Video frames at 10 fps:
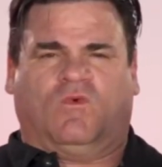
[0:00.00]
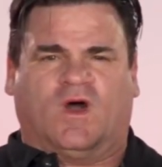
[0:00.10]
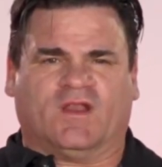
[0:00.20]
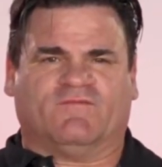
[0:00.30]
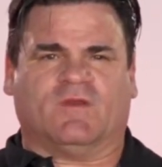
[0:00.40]

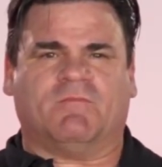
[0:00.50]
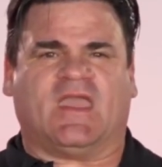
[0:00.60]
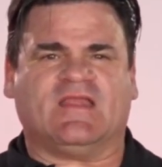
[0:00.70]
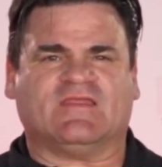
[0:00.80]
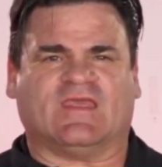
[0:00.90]
one of the
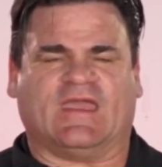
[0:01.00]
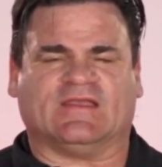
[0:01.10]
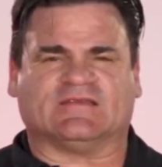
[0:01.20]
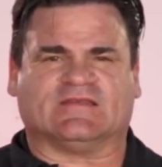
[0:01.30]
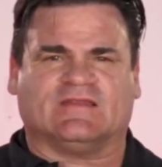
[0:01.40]
main
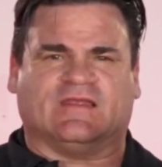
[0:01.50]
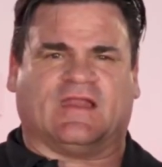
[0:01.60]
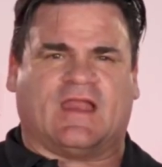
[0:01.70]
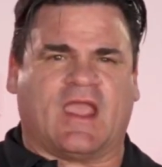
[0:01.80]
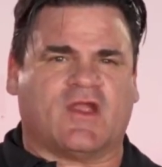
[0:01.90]
things that
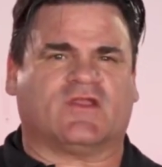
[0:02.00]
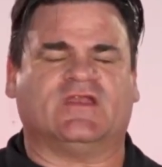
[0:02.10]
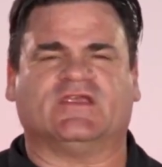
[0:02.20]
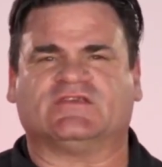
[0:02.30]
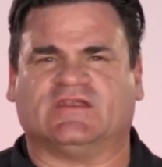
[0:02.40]
an air
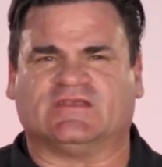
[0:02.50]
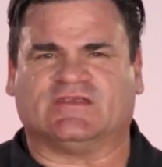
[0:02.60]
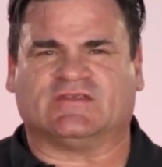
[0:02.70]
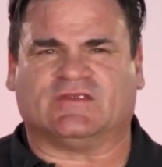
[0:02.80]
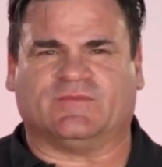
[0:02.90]
conditioning
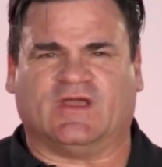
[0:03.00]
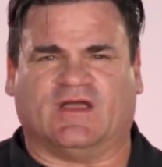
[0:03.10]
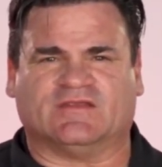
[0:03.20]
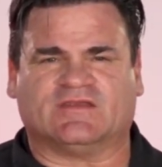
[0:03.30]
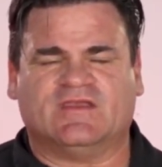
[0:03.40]
system
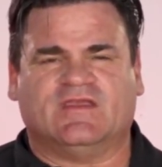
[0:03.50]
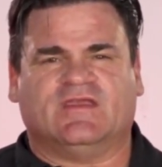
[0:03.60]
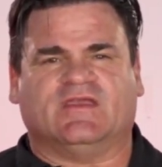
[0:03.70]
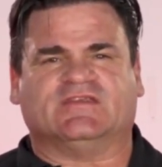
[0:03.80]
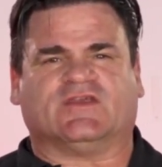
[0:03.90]
does
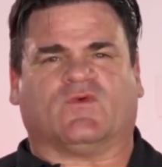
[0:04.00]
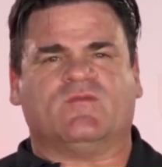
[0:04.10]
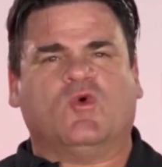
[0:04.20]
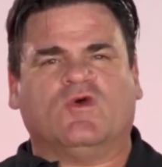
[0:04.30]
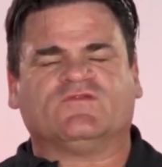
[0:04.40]
is it
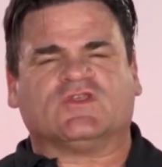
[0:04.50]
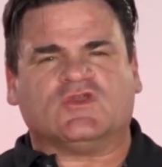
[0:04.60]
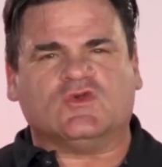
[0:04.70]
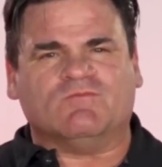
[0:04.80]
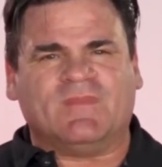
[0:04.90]
removes the
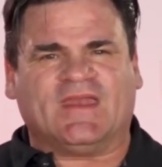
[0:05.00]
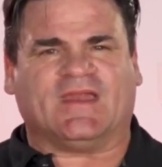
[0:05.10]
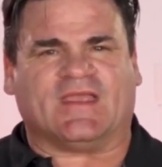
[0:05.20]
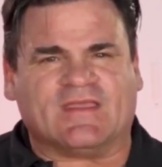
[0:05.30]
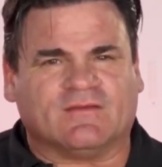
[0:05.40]

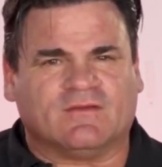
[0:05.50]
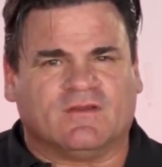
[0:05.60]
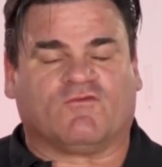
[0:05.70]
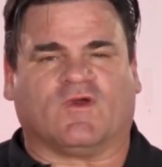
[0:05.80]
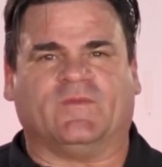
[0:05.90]
humidity
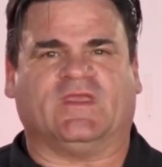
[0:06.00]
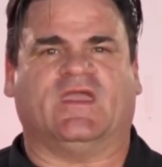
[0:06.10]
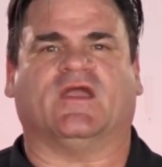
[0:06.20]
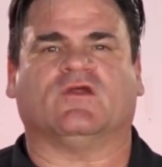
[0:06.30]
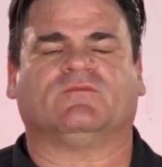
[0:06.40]
from
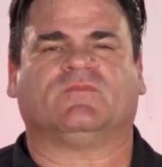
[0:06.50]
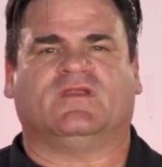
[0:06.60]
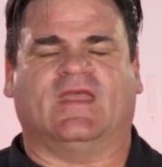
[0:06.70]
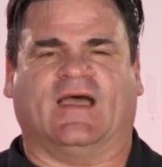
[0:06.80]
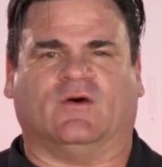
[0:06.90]
the air.
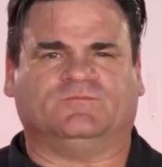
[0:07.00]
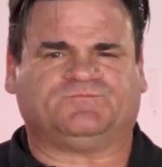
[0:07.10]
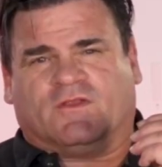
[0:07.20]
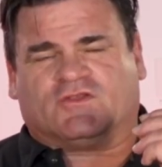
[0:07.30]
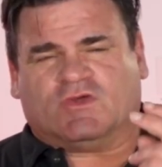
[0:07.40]
Now,
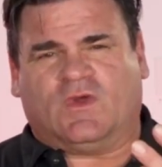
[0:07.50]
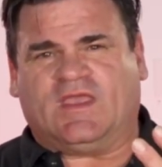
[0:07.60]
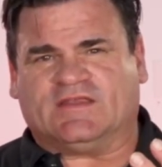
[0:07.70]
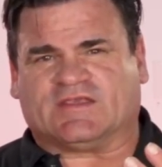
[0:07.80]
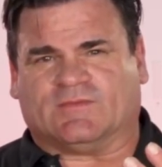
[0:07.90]
the two
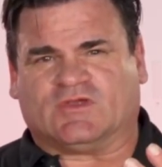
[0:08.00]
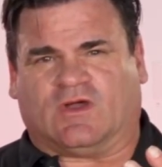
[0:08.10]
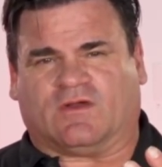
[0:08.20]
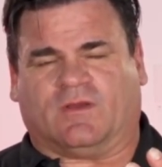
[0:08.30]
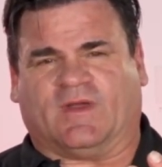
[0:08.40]
heats I'm
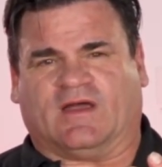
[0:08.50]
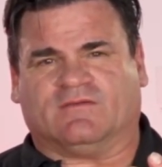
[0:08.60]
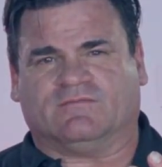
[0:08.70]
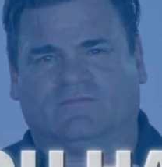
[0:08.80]
talking about,